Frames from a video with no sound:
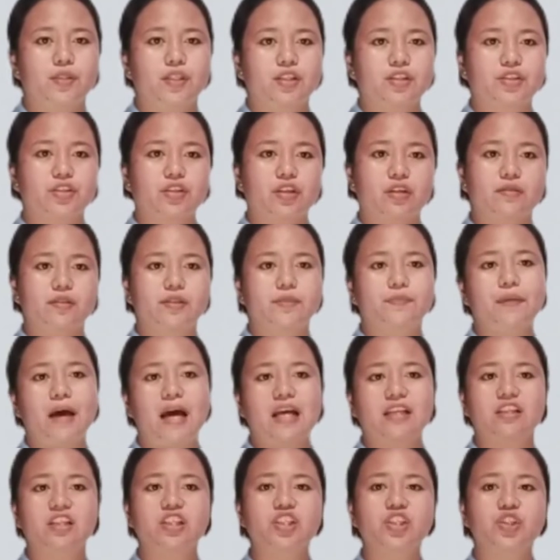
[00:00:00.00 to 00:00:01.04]
that serves
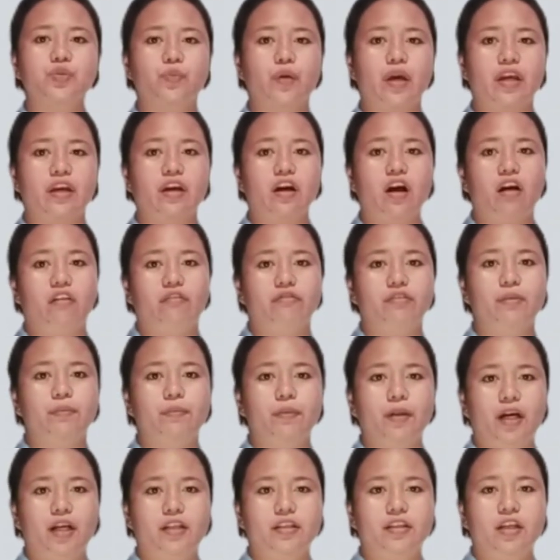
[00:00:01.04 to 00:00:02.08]
passageway of the
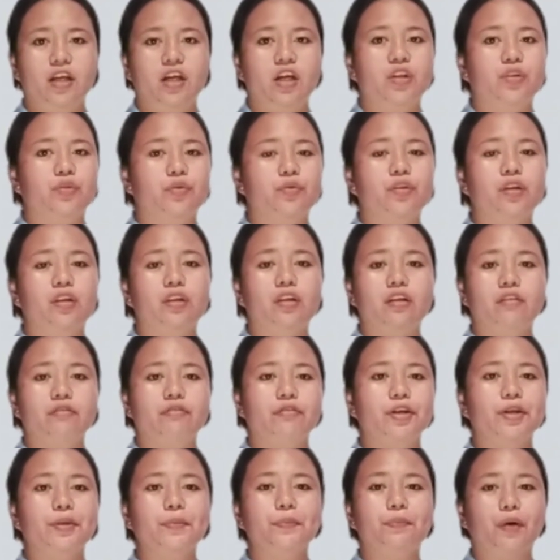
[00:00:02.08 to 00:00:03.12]
blood to the
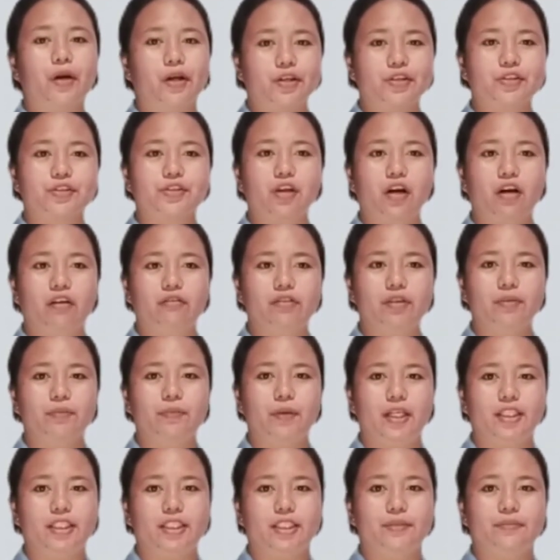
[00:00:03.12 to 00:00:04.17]
different parts of the
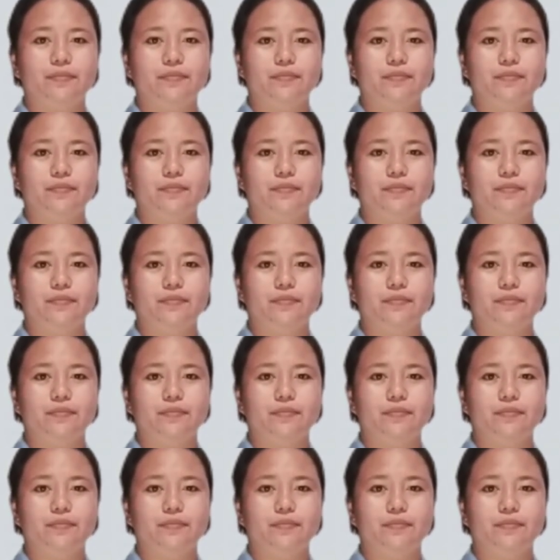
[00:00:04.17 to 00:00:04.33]
body.